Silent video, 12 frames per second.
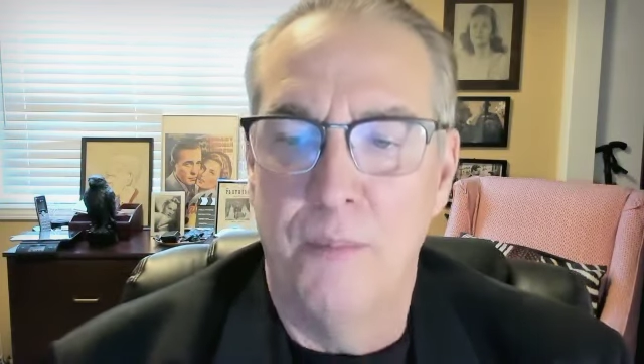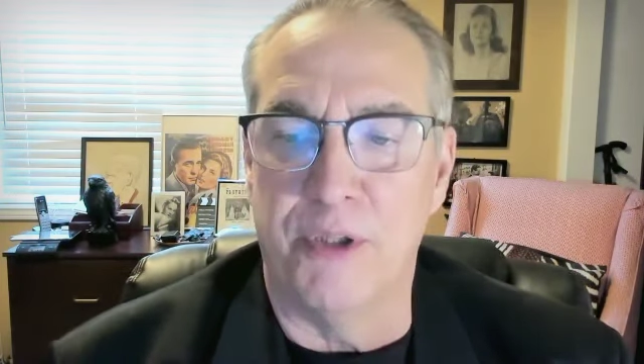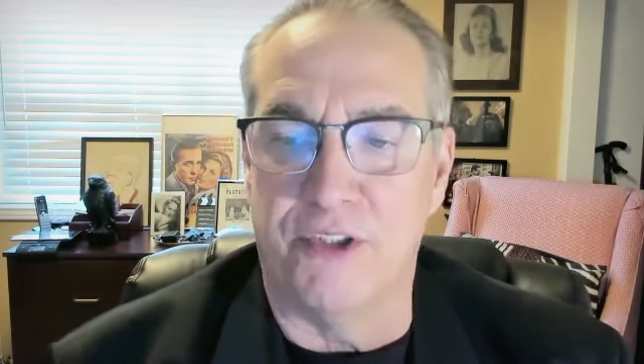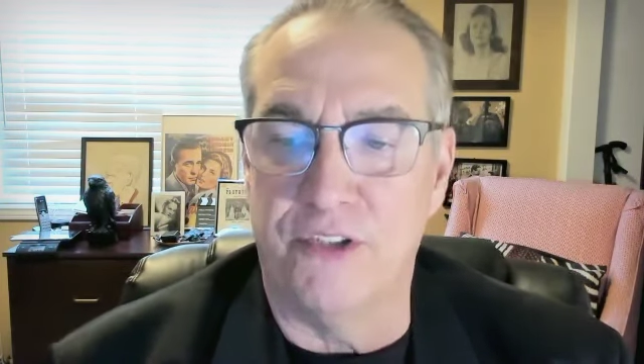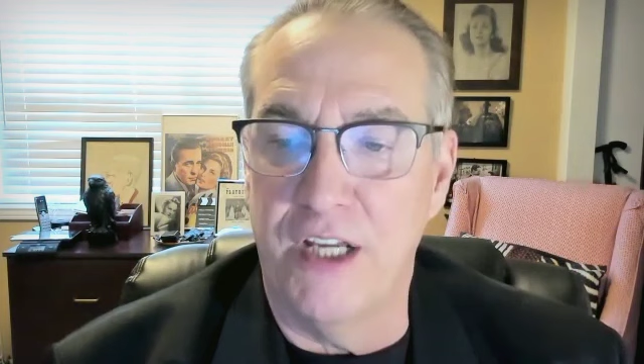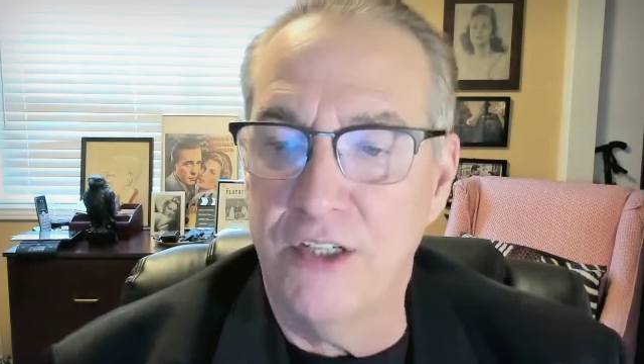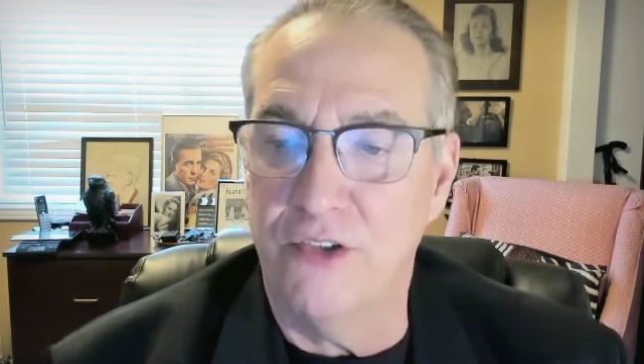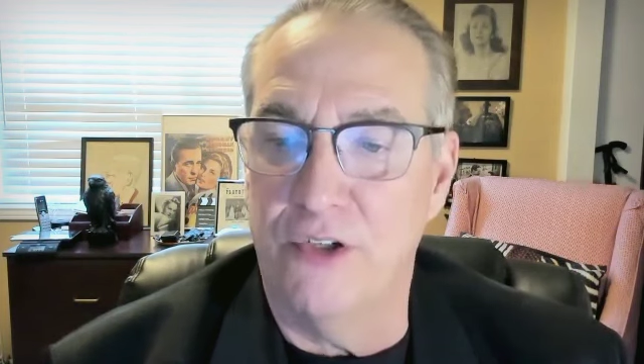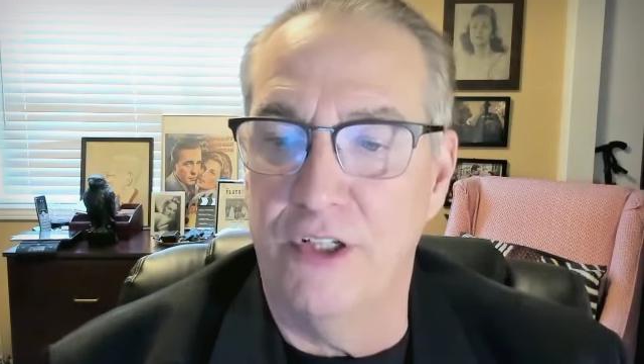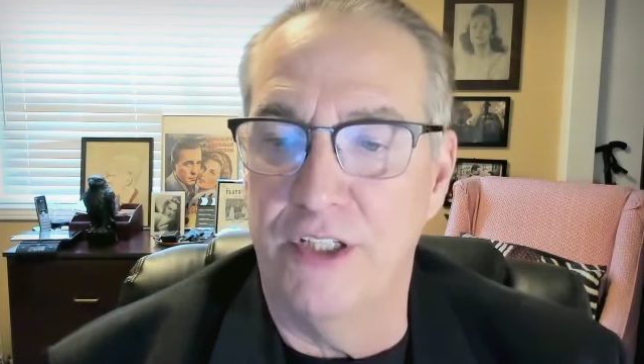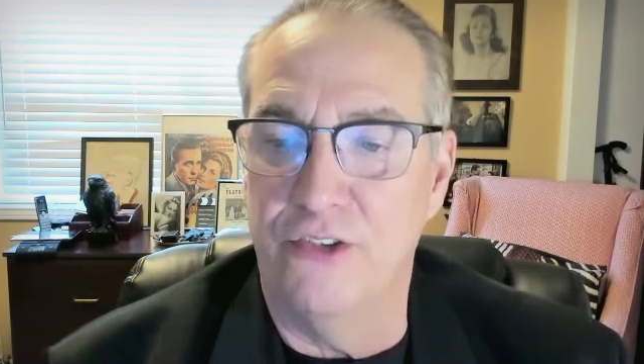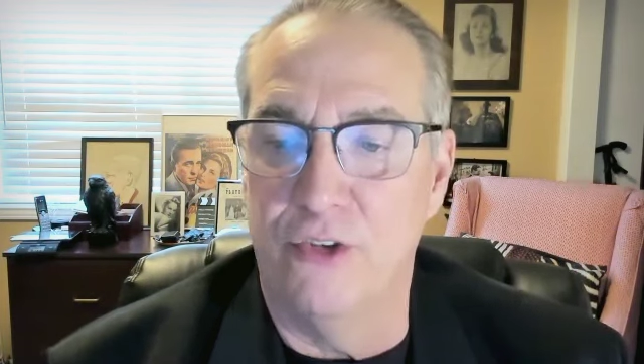
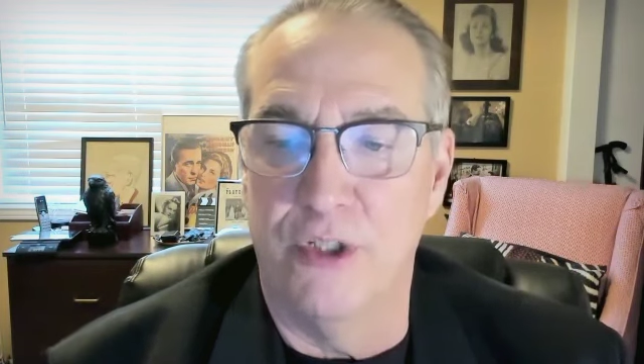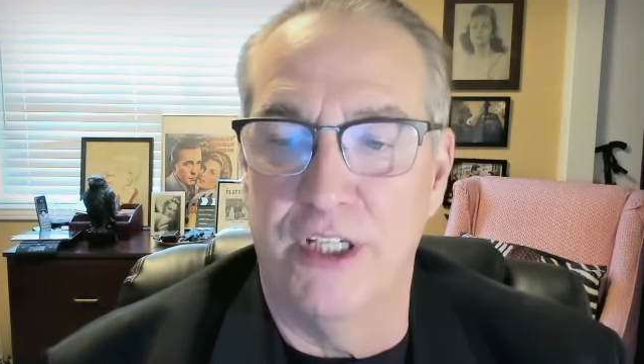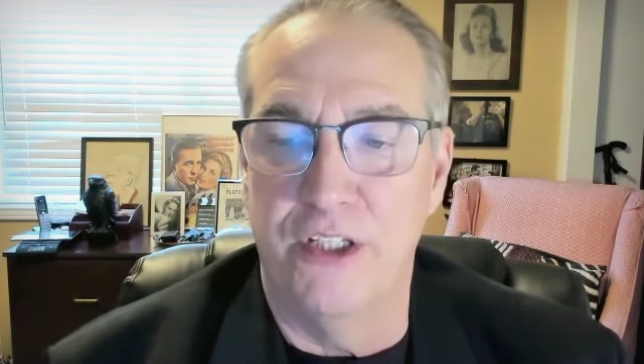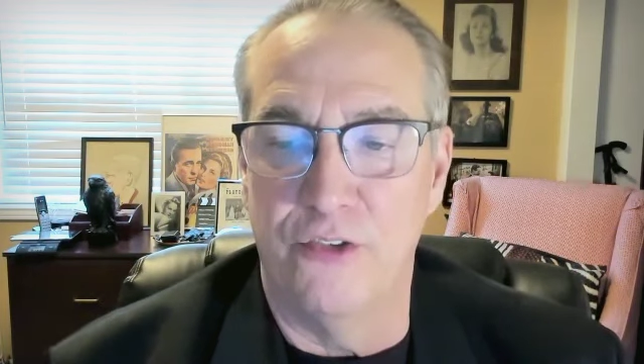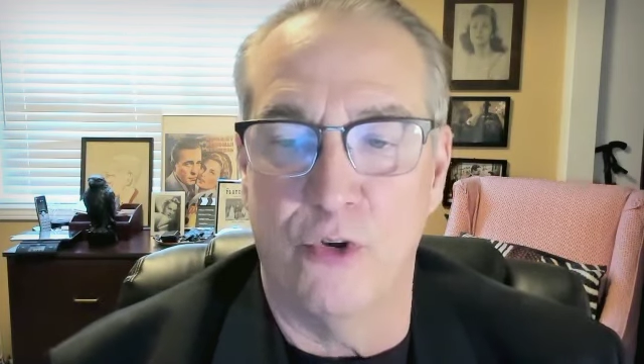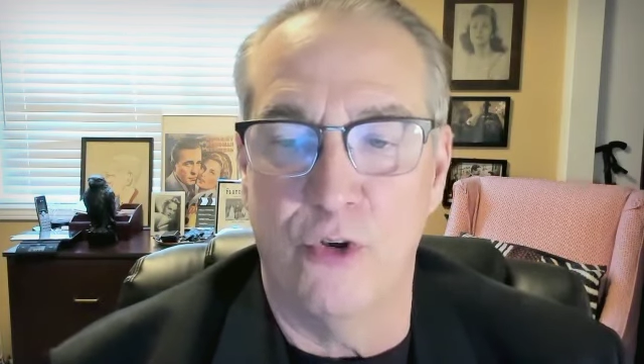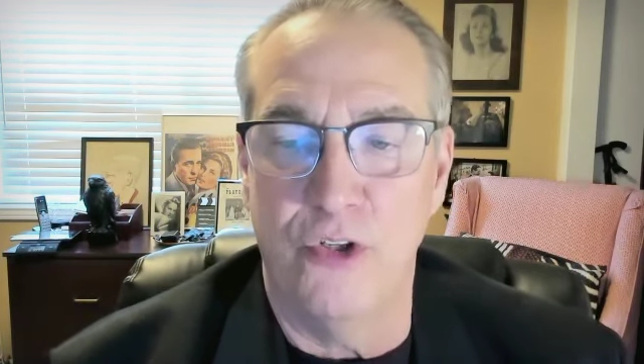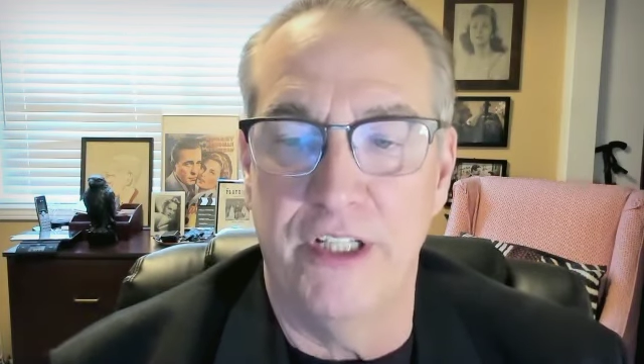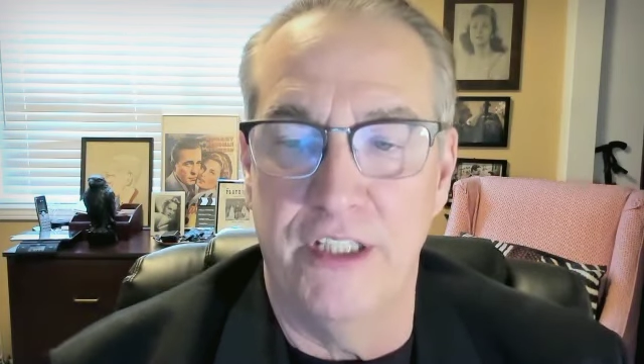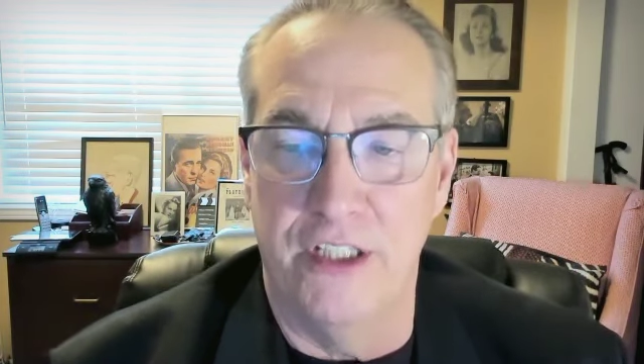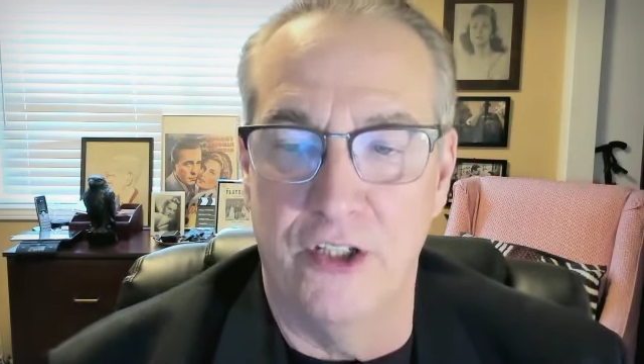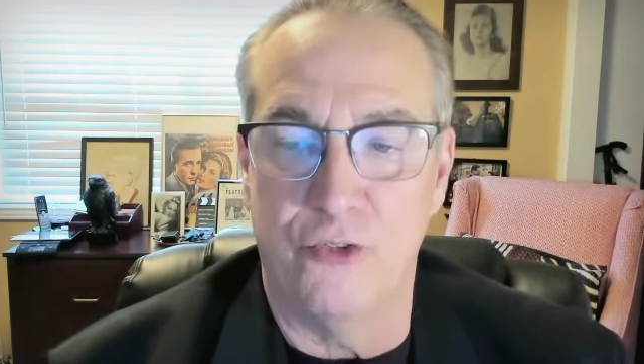particularly during his
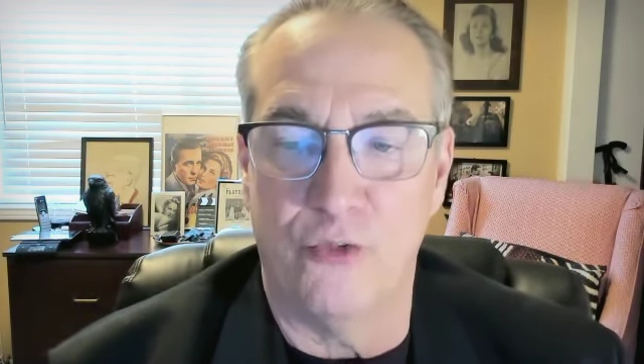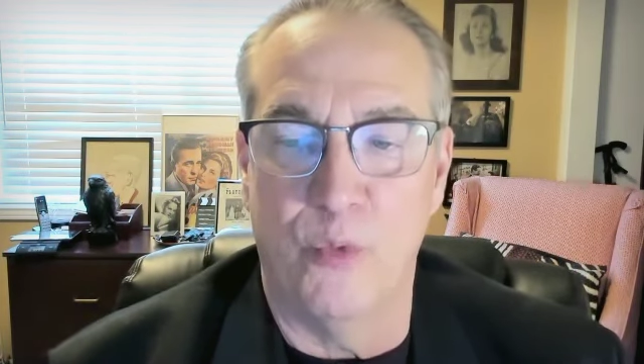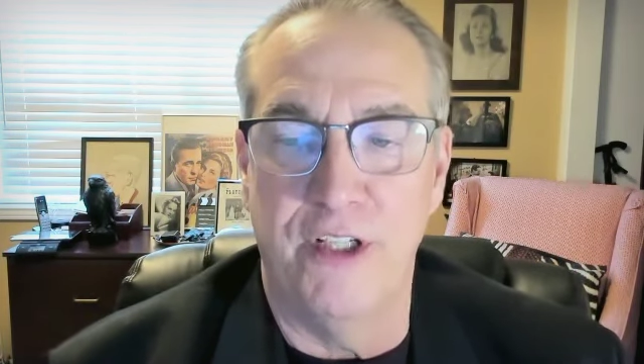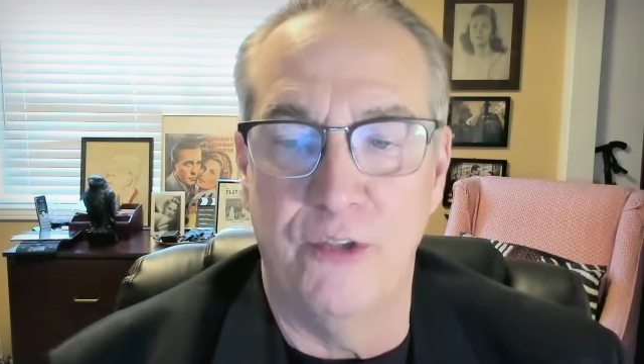early years,